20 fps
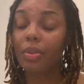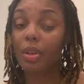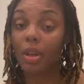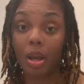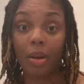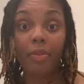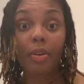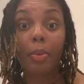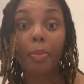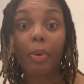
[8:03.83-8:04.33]

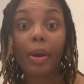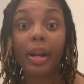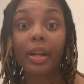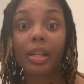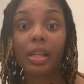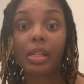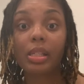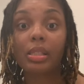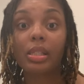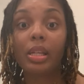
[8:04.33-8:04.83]
of her
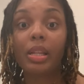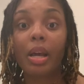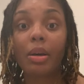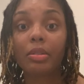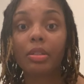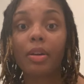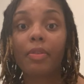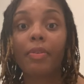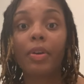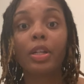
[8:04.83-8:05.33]
pregnancy. That was
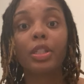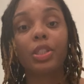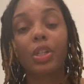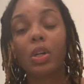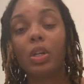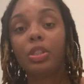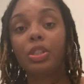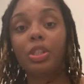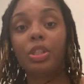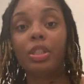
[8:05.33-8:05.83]
her first
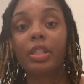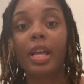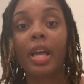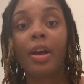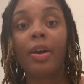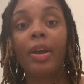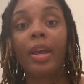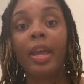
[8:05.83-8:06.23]
ultrasound,